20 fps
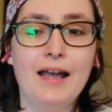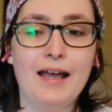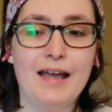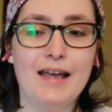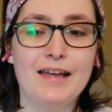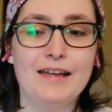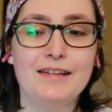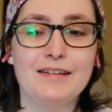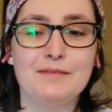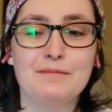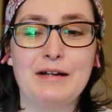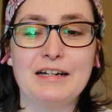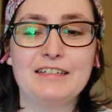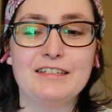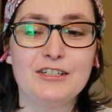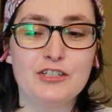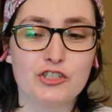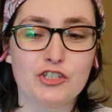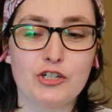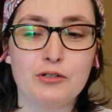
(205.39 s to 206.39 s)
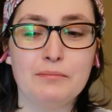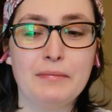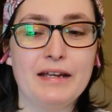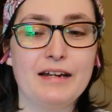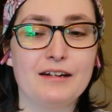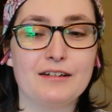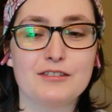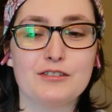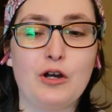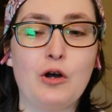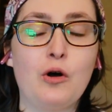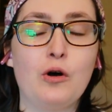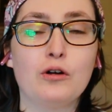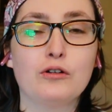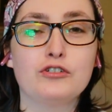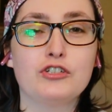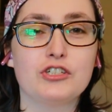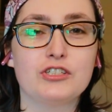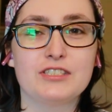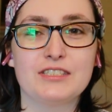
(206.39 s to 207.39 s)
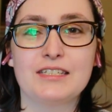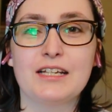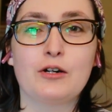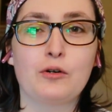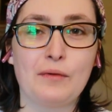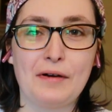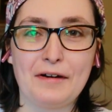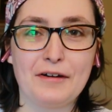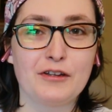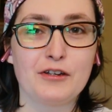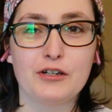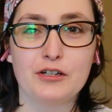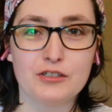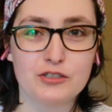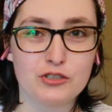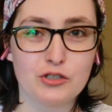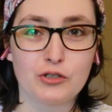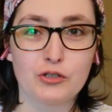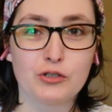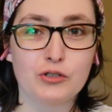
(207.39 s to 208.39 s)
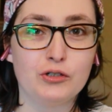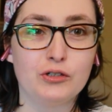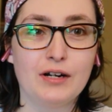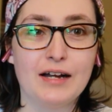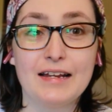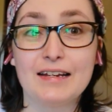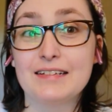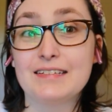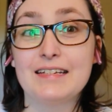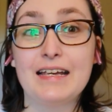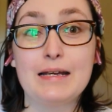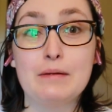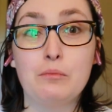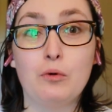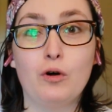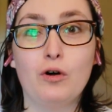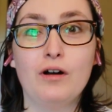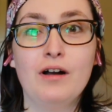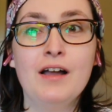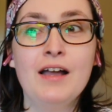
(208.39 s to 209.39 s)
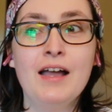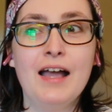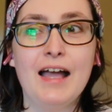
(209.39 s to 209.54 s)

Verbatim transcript: and my teacher made us all just sit around in a circle at a table